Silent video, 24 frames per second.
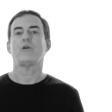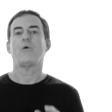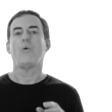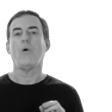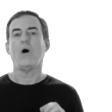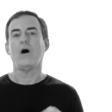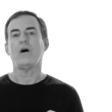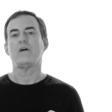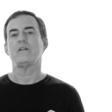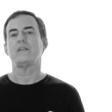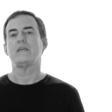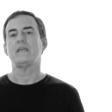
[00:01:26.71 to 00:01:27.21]

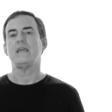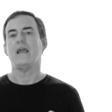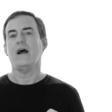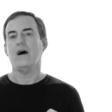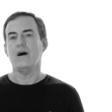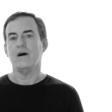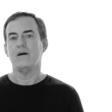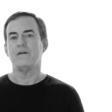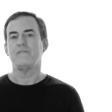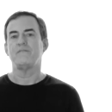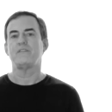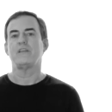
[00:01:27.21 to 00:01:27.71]
quality
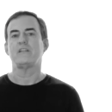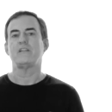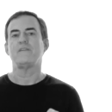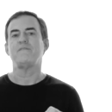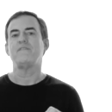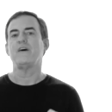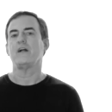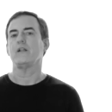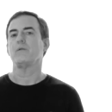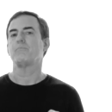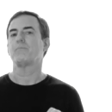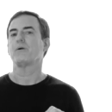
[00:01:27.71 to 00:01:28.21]
of the
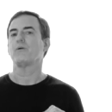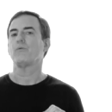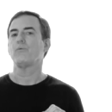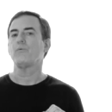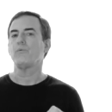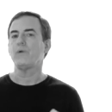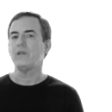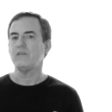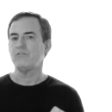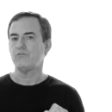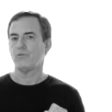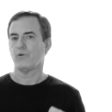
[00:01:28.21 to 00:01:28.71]
developer
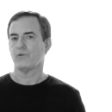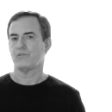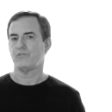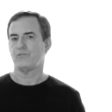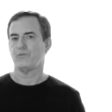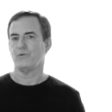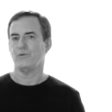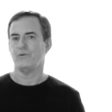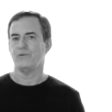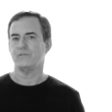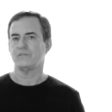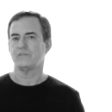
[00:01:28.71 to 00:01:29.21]
resource
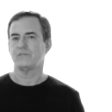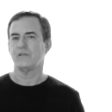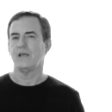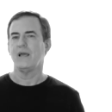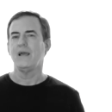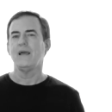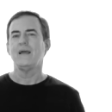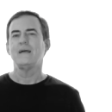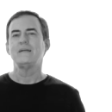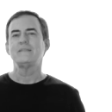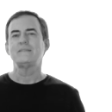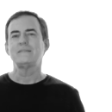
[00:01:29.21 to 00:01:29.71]
tools.
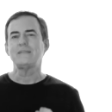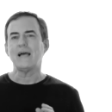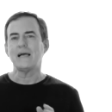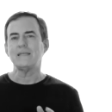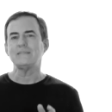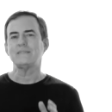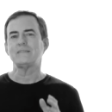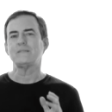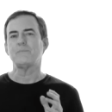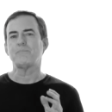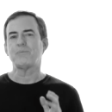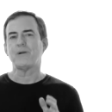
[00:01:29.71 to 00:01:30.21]

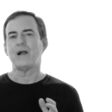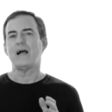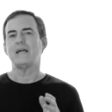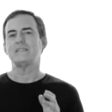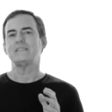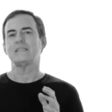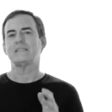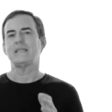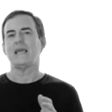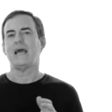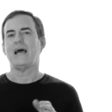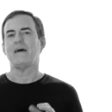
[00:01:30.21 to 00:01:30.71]
Does the
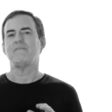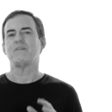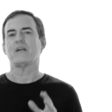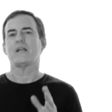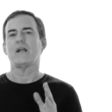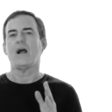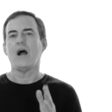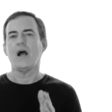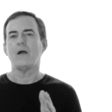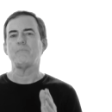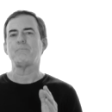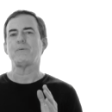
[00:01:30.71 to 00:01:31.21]
project have a
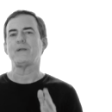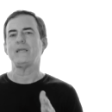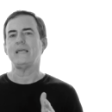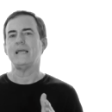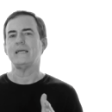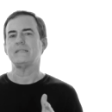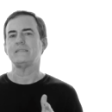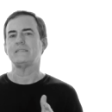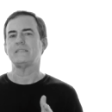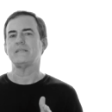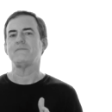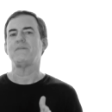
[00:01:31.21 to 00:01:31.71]

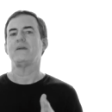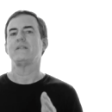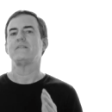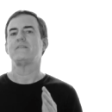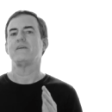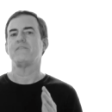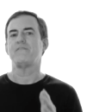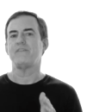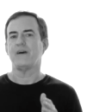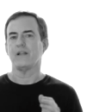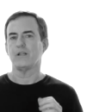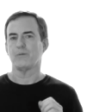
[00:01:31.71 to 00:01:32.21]
comprehensive
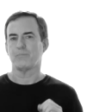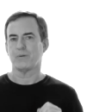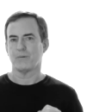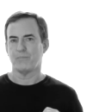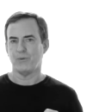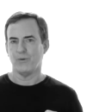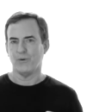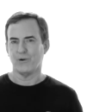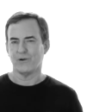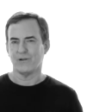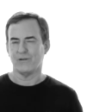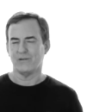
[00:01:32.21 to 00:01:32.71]
developer
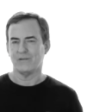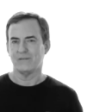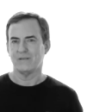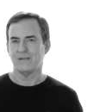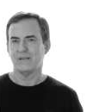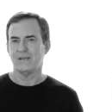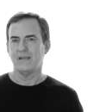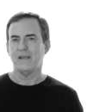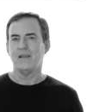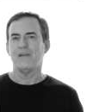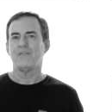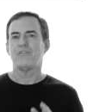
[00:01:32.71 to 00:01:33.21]
portal?
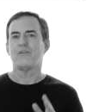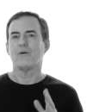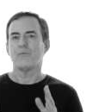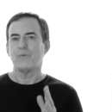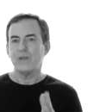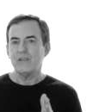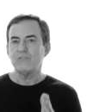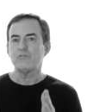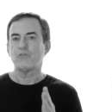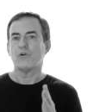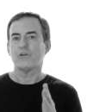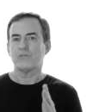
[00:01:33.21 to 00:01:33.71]
The
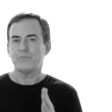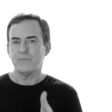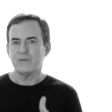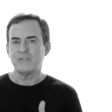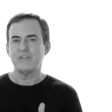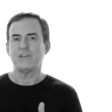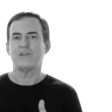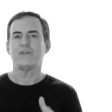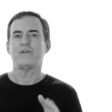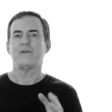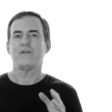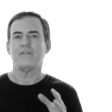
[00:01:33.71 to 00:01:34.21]
resource
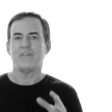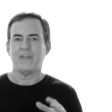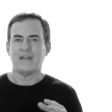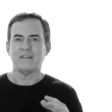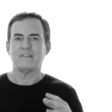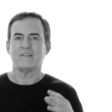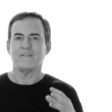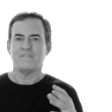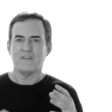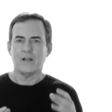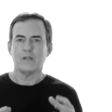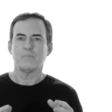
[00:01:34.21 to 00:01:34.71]
material
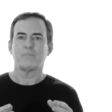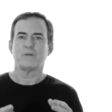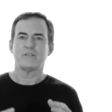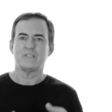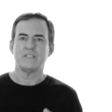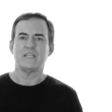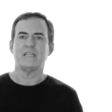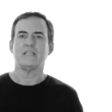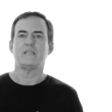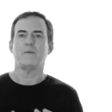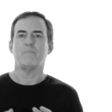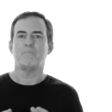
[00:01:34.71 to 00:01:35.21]
that developers
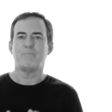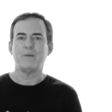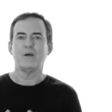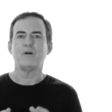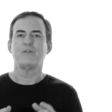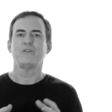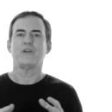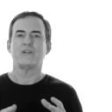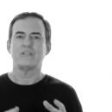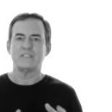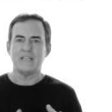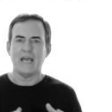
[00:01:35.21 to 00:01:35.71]
need to
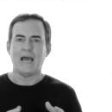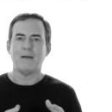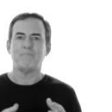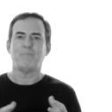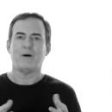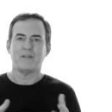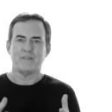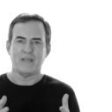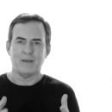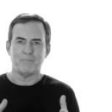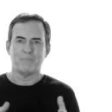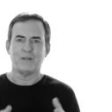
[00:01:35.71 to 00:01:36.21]
build their dApp
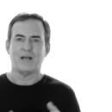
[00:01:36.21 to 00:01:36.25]
on that